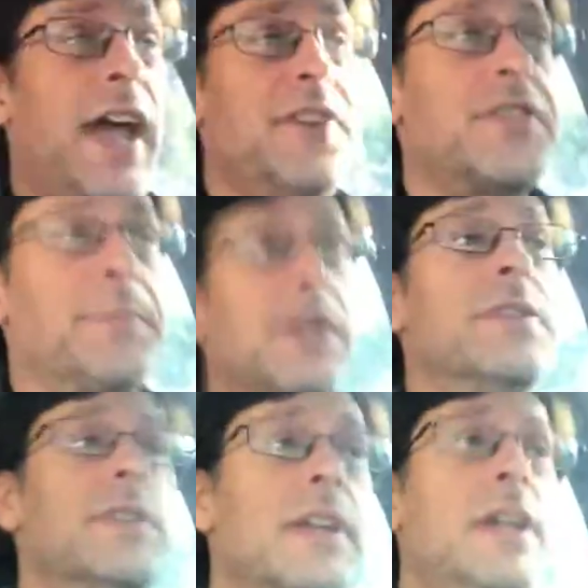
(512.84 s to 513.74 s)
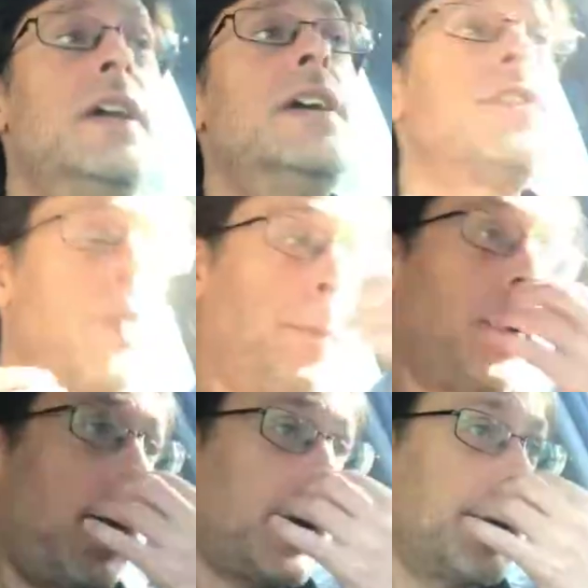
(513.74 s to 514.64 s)
attribute to a
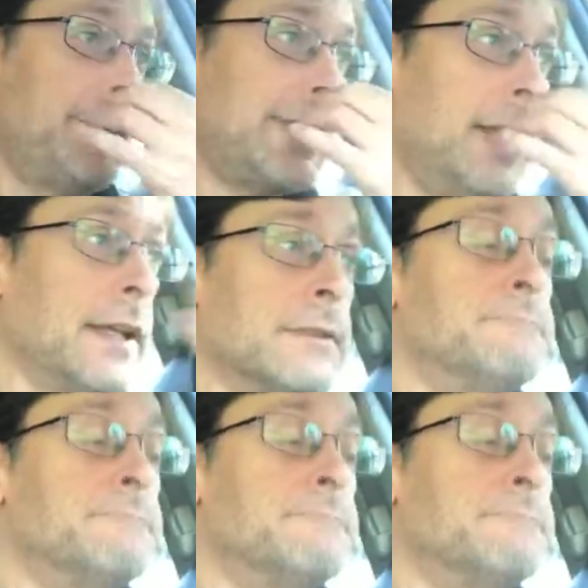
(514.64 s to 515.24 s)
product I'm selling?